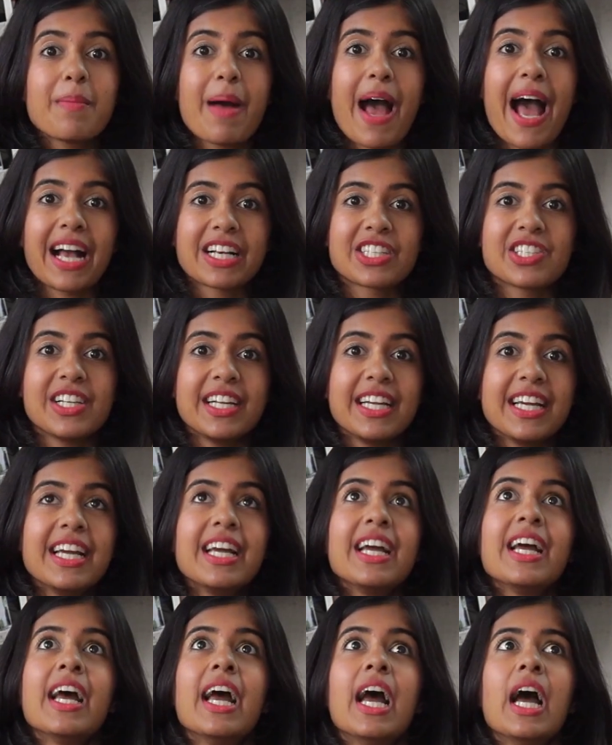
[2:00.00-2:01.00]
I'm
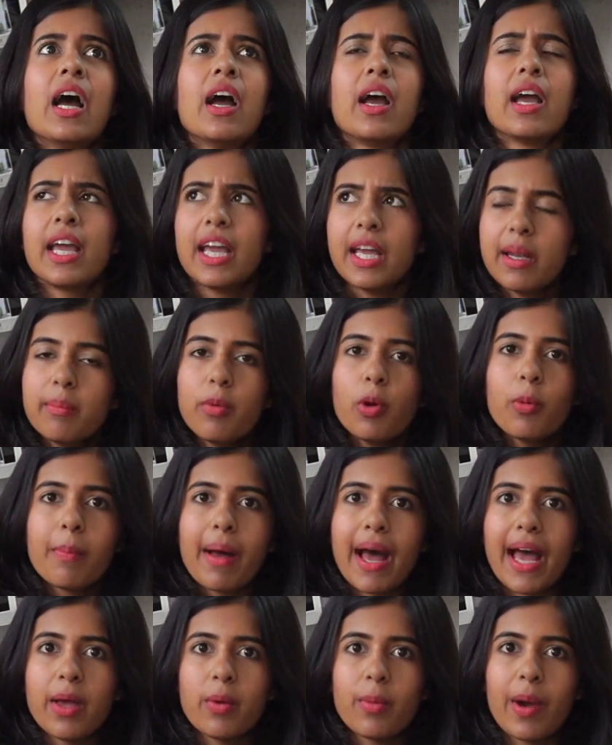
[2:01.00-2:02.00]
actually in
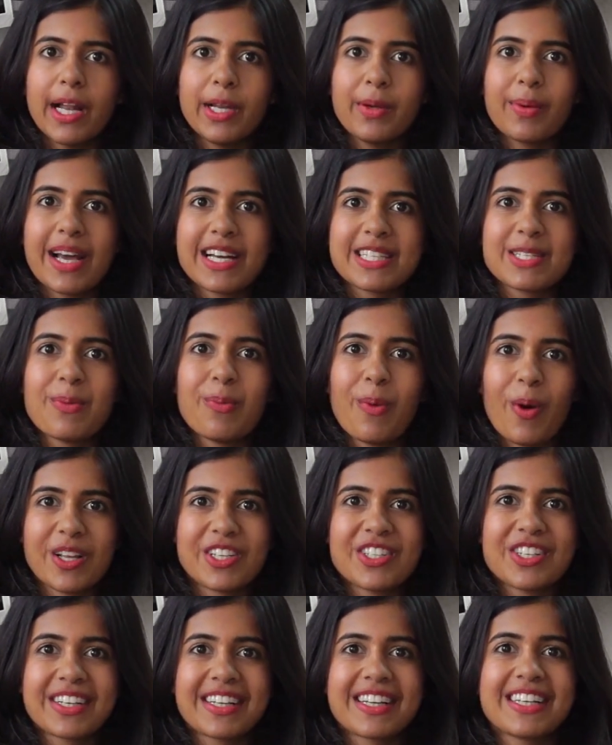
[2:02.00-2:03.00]
Mumbai while you guys are
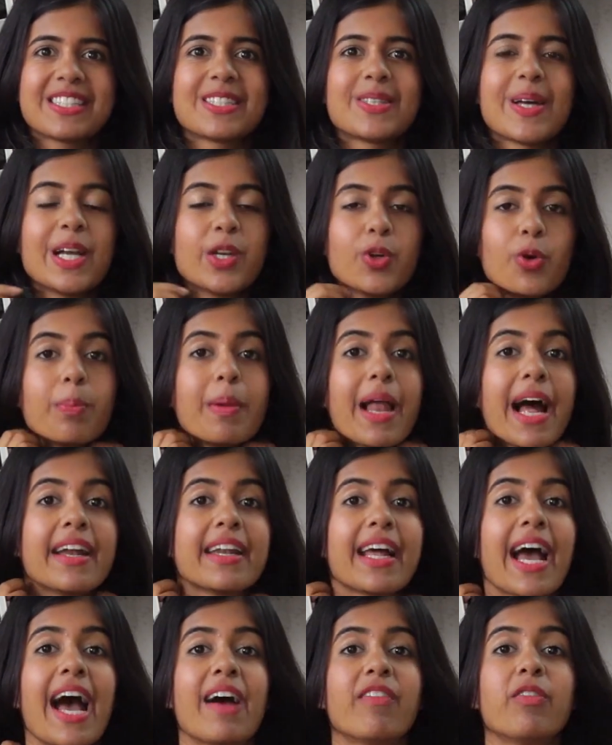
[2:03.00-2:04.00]
watching this. So I do plan
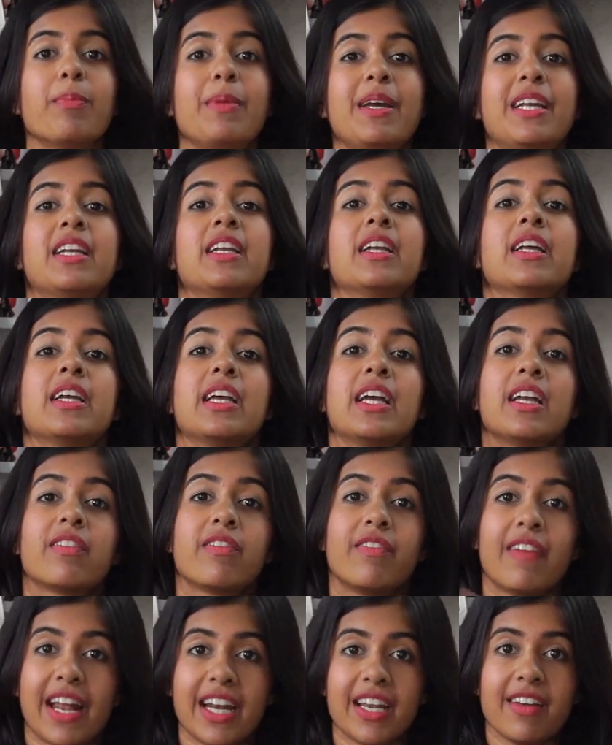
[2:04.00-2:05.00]
to have a meet and greet
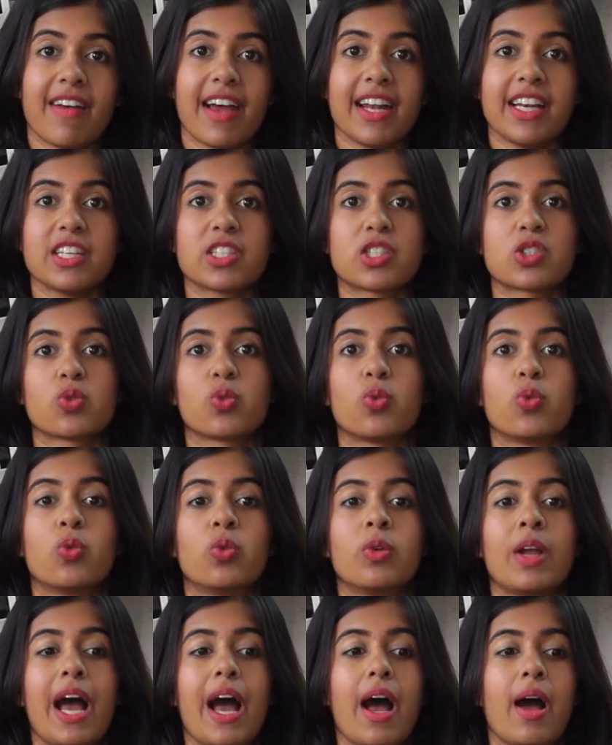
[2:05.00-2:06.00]
very
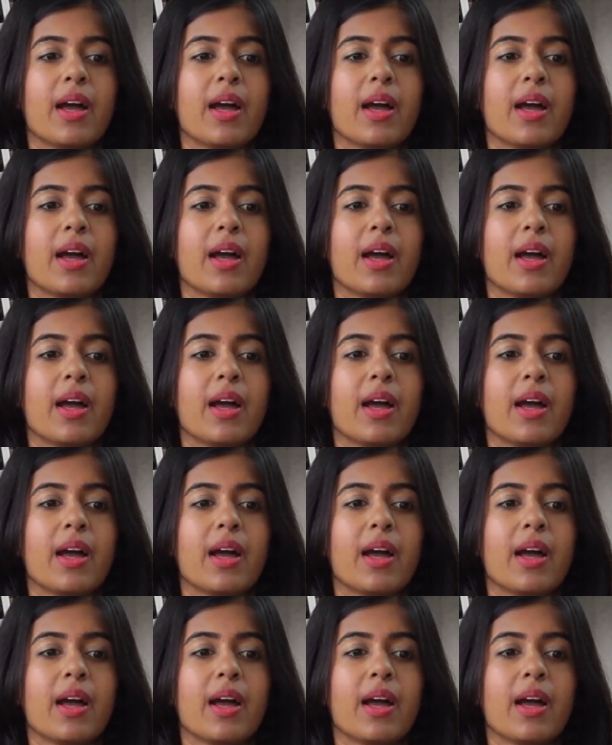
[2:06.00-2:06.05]
soon.